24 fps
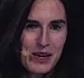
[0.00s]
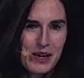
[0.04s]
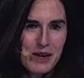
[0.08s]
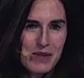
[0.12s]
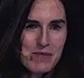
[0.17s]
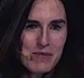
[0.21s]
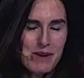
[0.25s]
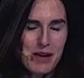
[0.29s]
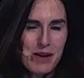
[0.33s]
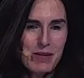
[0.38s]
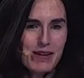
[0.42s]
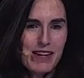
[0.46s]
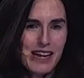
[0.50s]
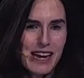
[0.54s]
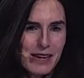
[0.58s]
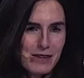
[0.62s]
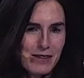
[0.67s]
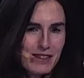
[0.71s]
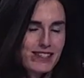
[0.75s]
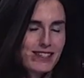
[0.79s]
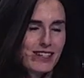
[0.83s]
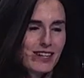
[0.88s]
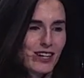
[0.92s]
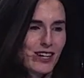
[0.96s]
Maybe
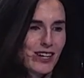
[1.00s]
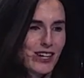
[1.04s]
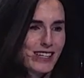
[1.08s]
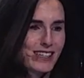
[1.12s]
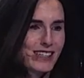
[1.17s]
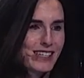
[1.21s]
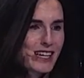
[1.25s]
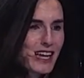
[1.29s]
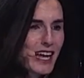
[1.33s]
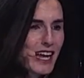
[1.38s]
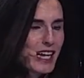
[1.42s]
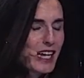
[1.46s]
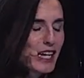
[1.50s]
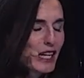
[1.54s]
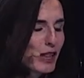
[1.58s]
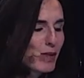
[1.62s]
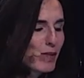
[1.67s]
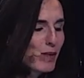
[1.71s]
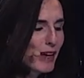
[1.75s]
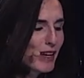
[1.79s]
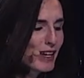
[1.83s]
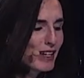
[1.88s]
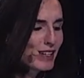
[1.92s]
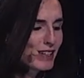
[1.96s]
let's start a little
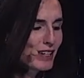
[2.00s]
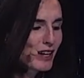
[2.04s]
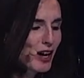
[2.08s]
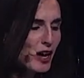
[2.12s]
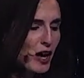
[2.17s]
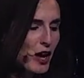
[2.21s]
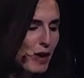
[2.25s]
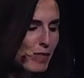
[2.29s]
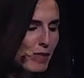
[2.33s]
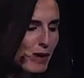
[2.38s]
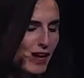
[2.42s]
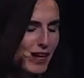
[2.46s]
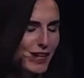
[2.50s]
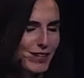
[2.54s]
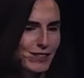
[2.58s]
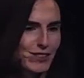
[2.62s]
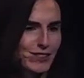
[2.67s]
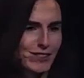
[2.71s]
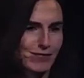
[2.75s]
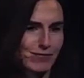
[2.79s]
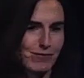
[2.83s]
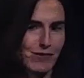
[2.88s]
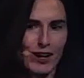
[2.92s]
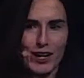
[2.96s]
bit
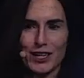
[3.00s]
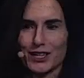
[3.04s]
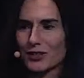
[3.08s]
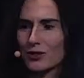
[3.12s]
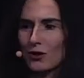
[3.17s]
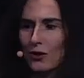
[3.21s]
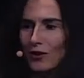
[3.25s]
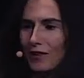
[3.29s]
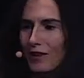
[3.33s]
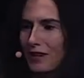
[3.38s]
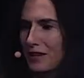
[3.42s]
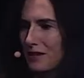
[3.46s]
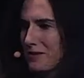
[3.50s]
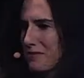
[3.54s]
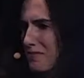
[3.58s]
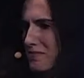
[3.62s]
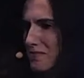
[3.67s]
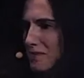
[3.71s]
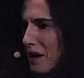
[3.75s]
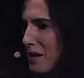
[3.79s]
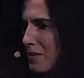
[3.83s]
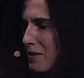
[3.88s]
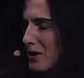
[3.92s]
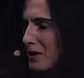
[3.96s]
about our story.
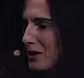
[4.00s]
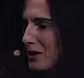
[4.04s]
Maybe you're